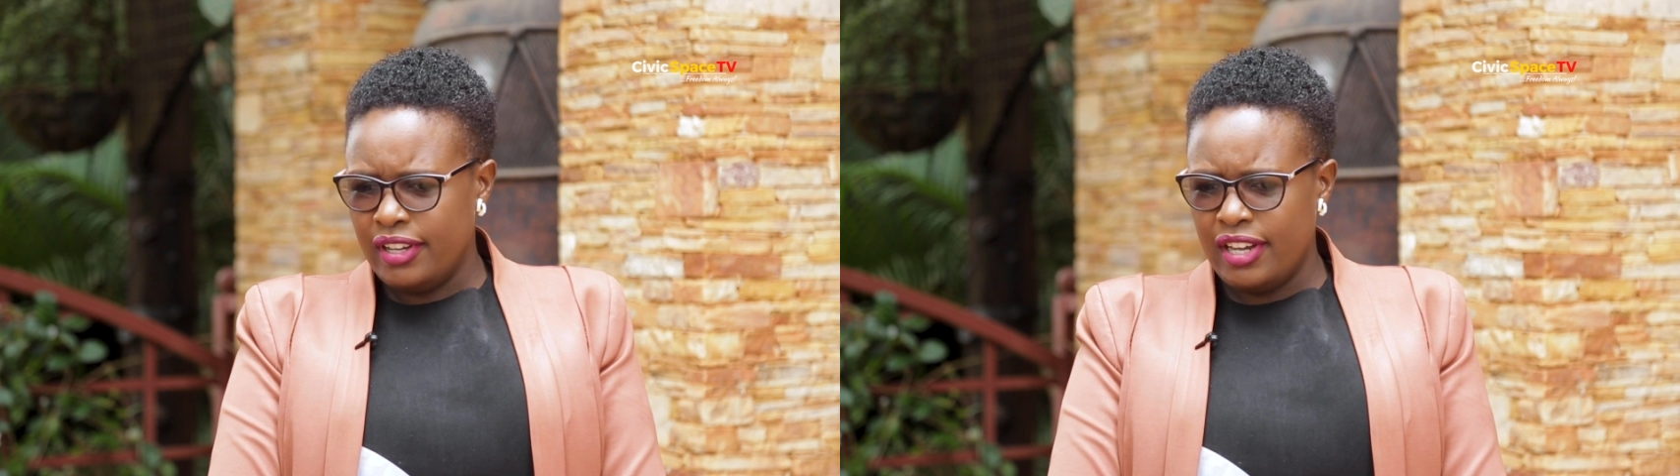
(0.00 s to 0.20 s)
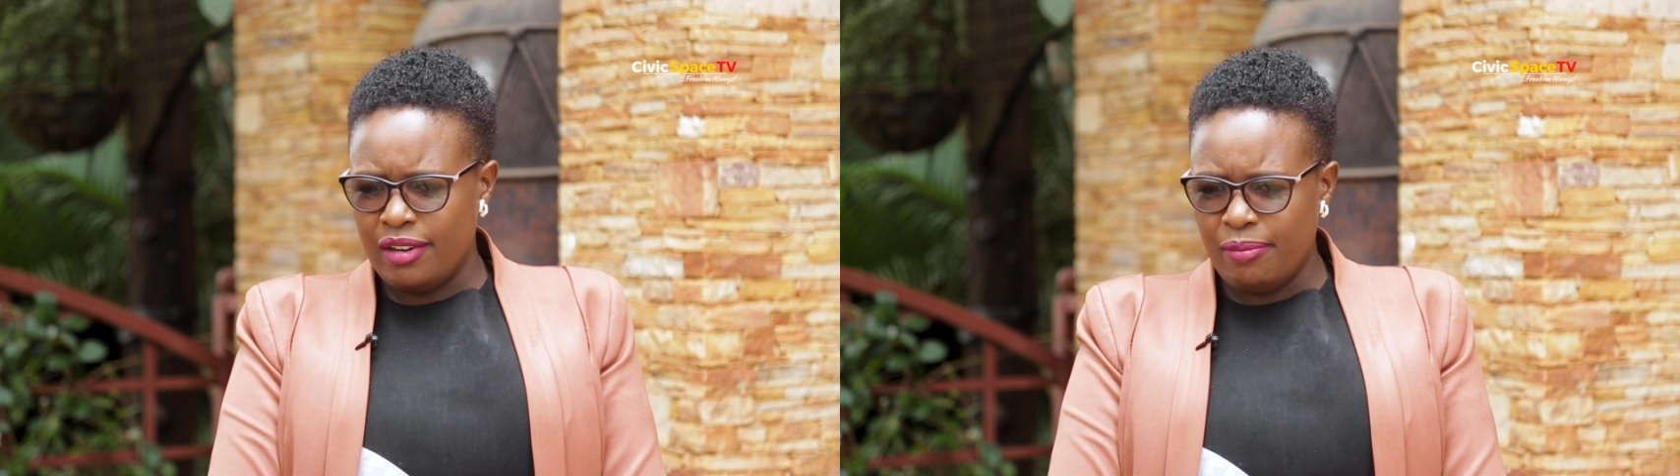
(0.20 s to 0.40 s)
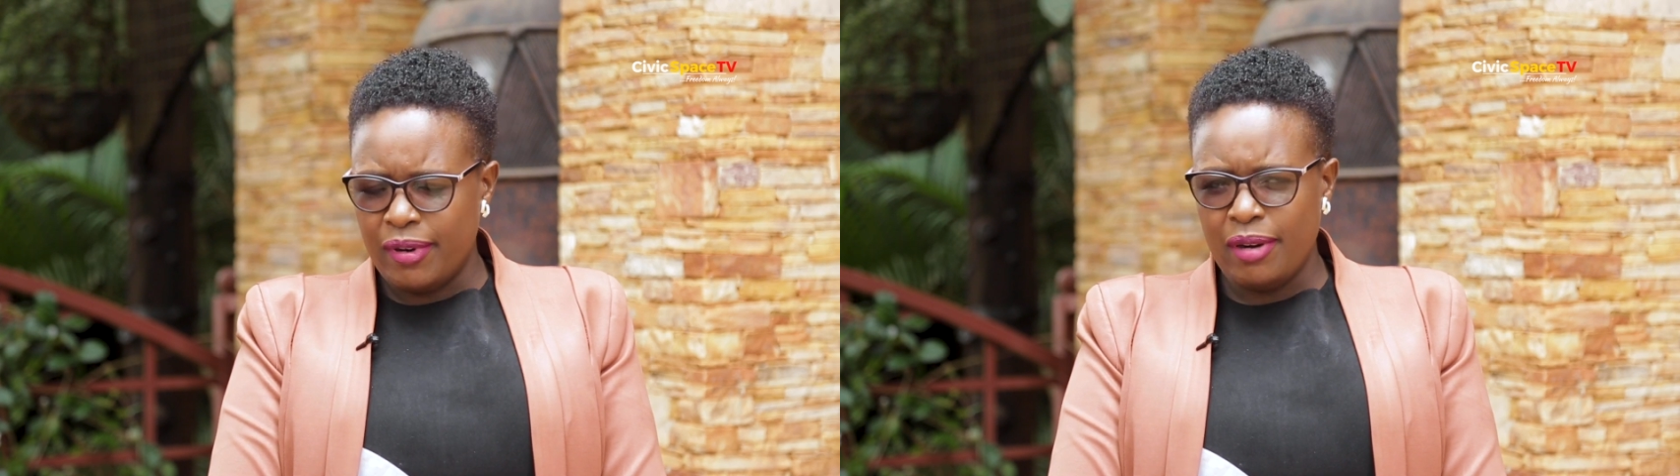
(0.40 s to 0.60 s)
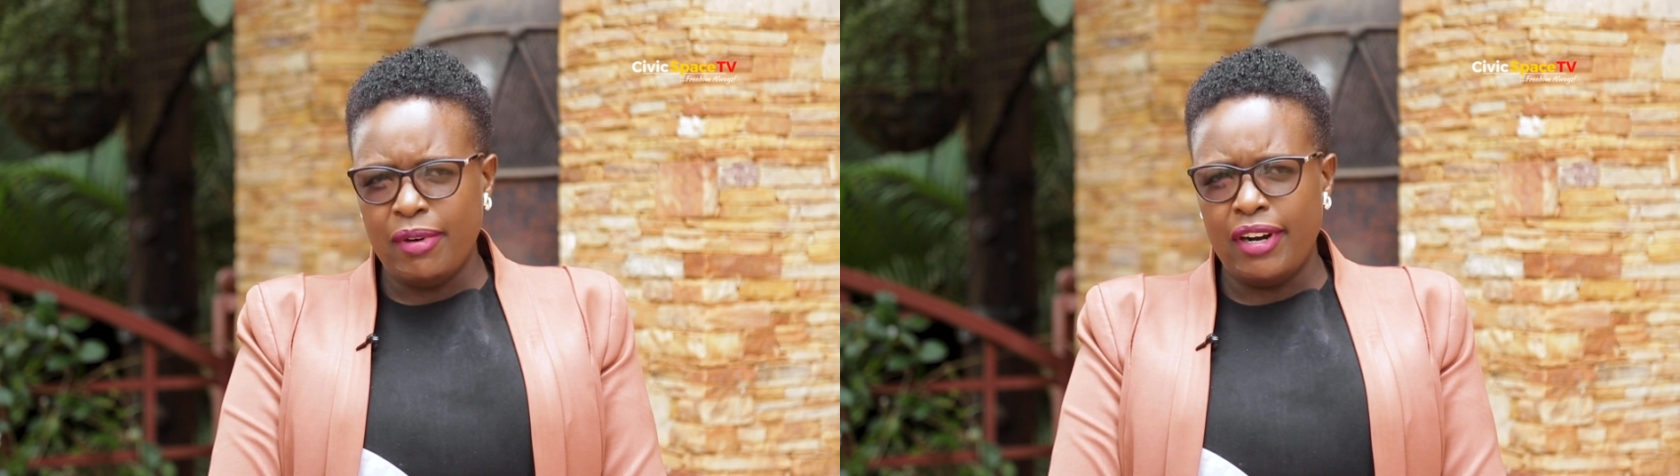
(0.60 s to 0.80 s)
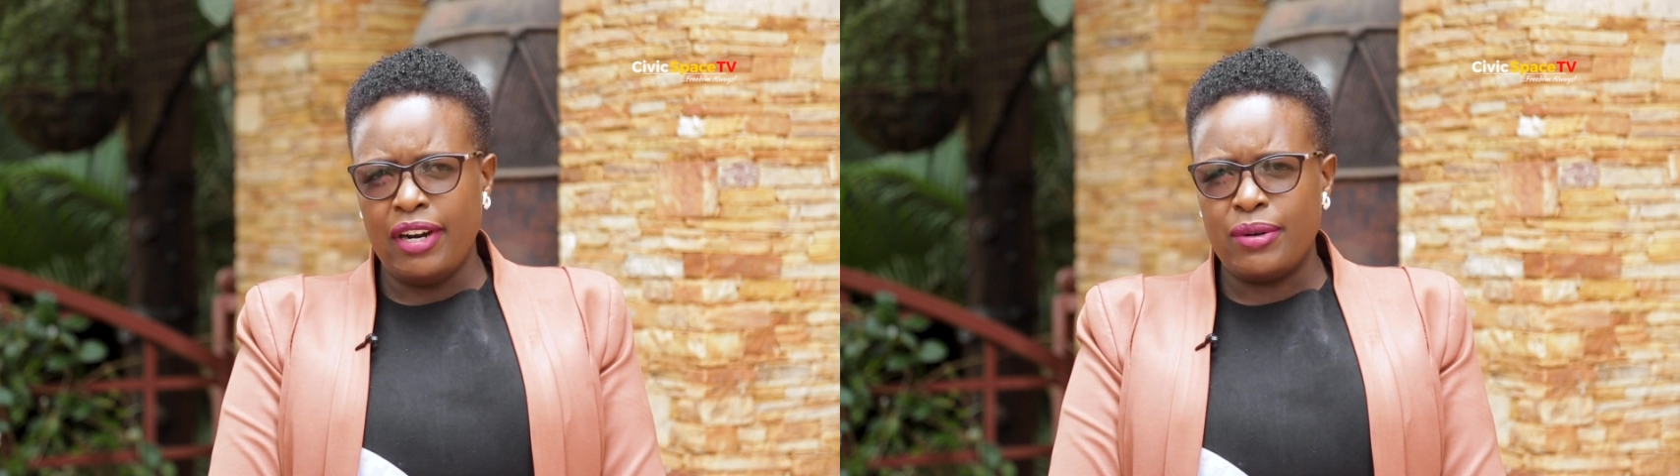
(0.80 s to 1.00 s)
In
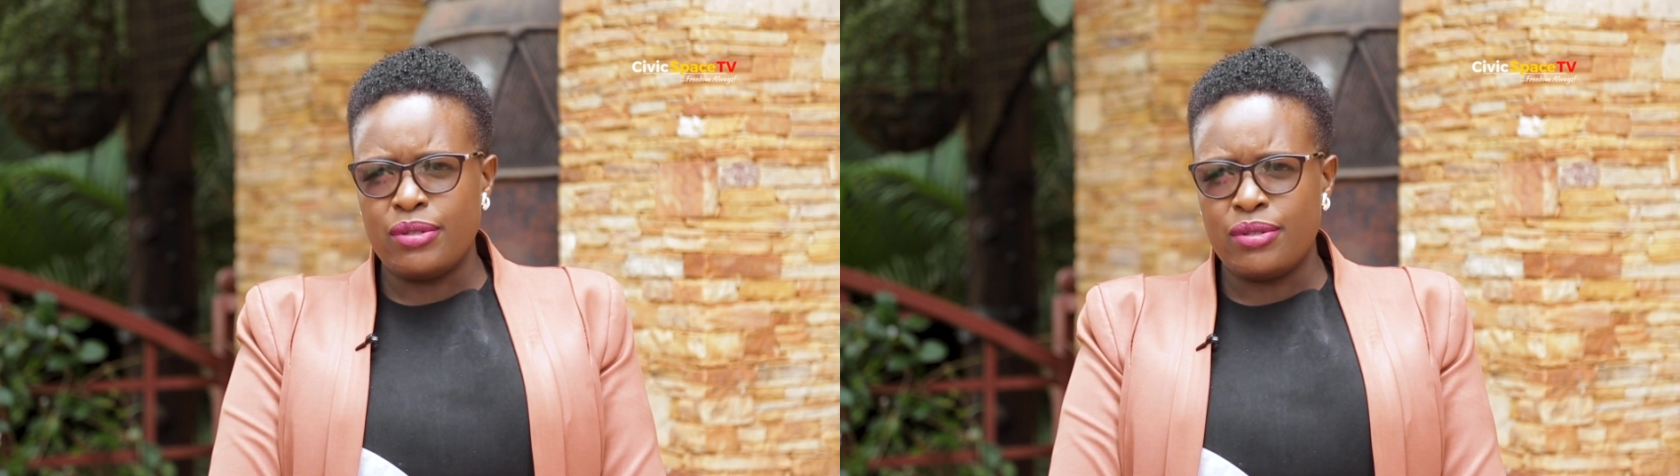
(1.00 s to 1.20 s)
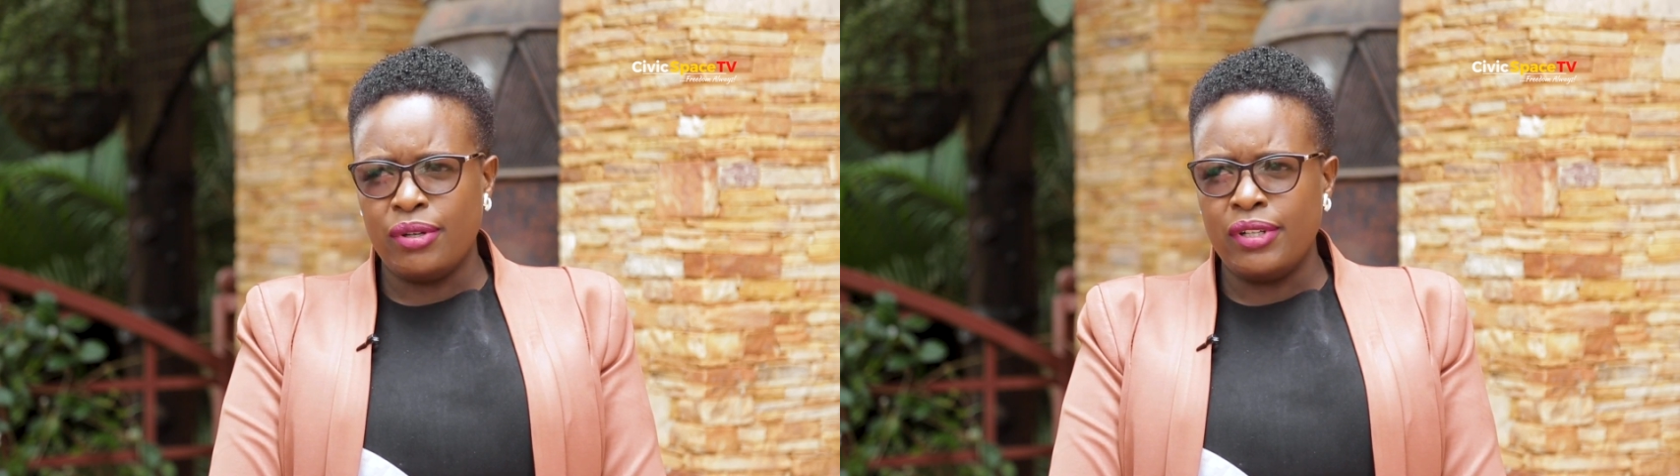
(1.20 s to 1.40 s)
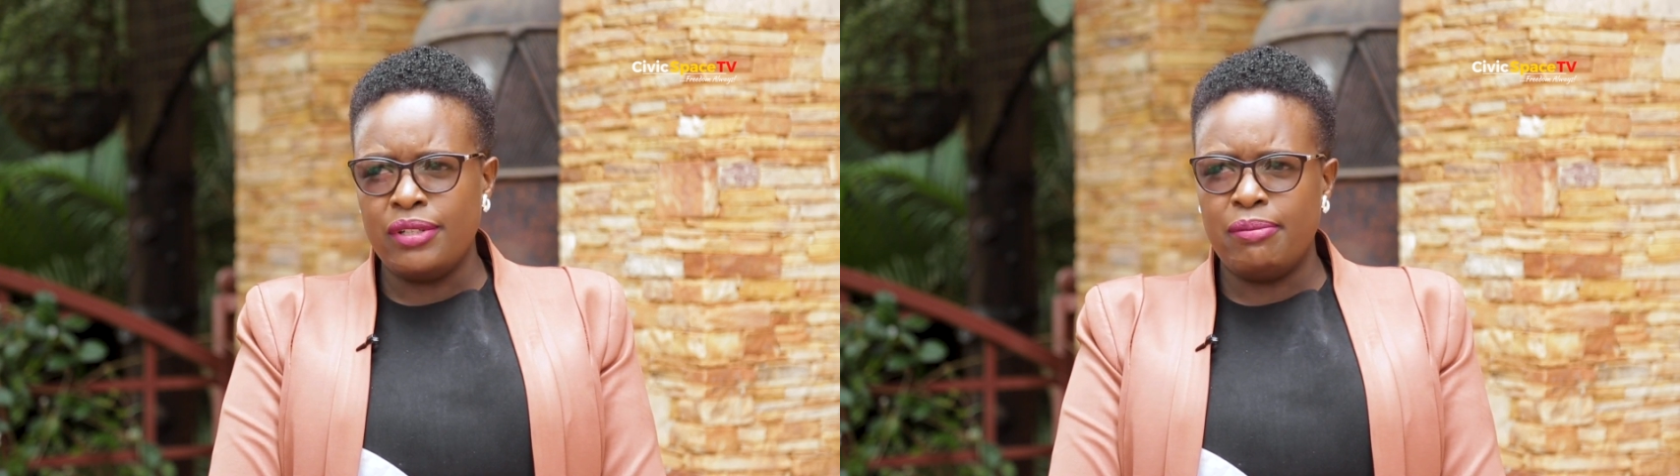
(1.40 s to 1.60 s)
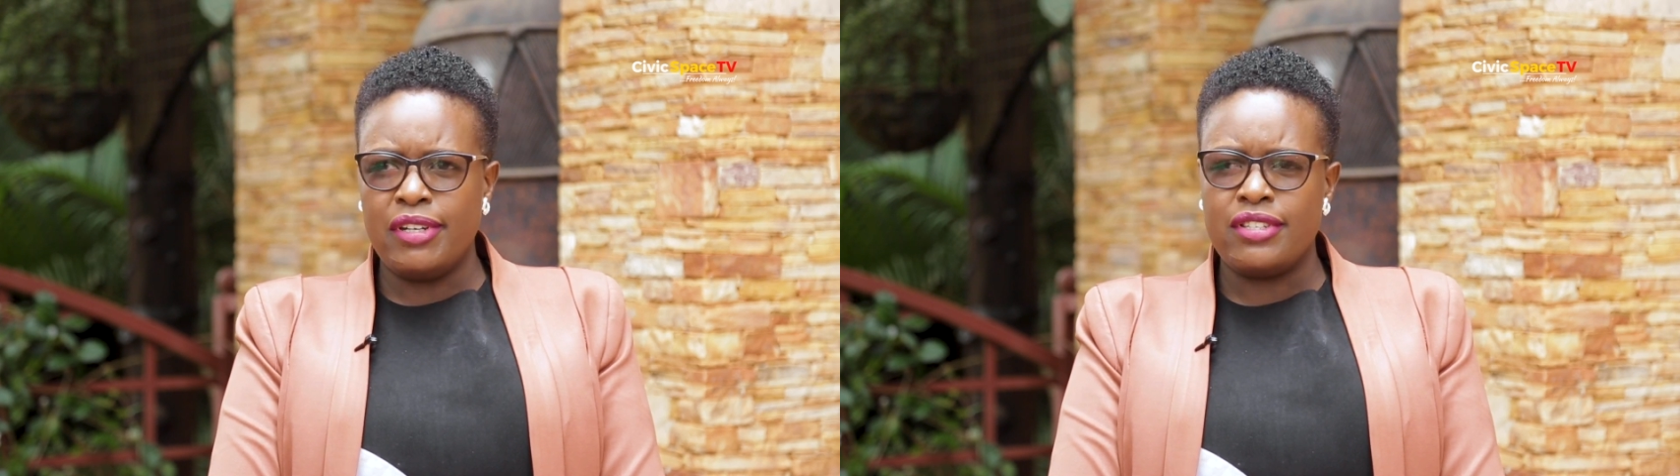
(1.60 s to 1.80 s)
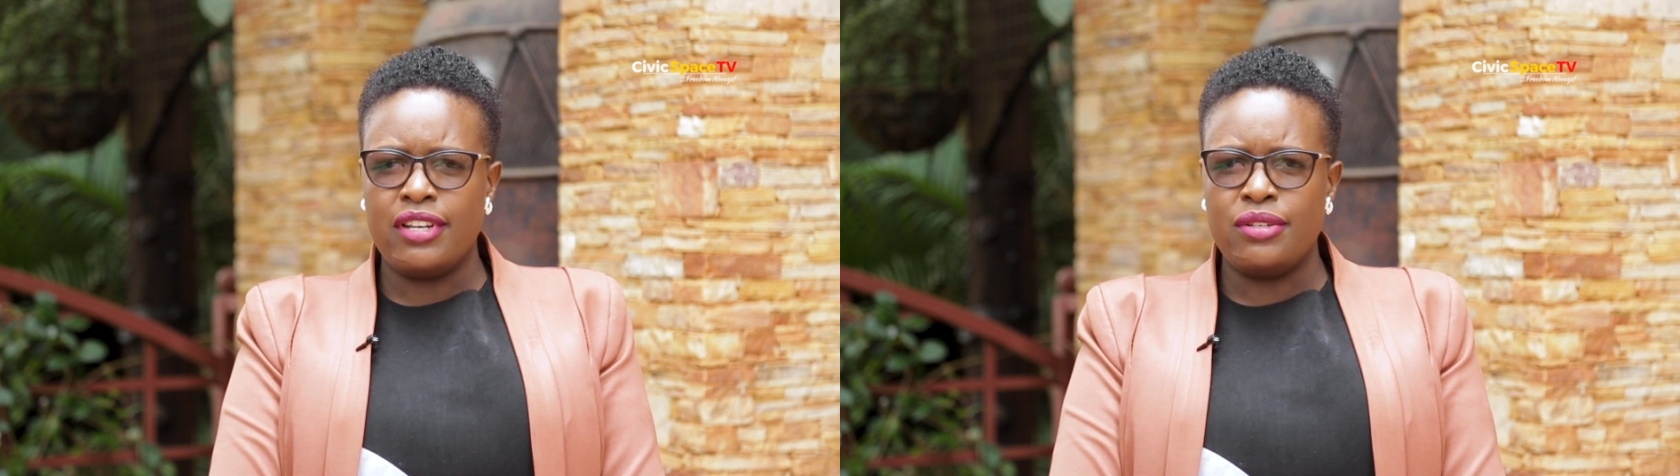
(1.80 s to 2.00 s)
primary, I was told
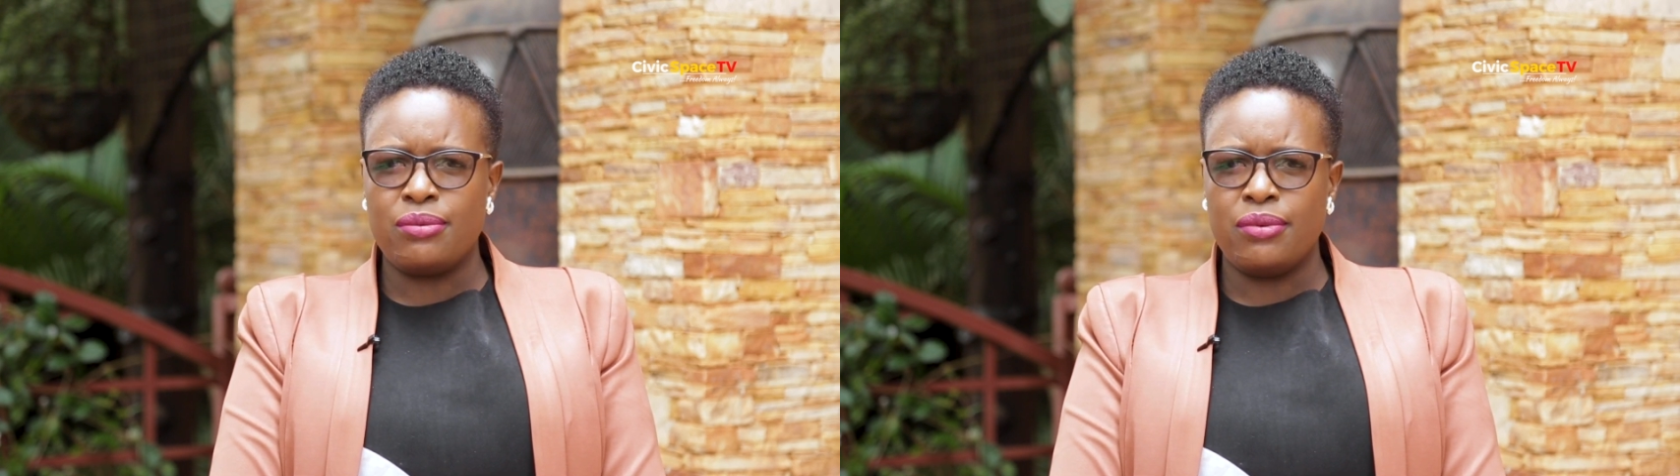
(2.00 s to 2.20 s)
my size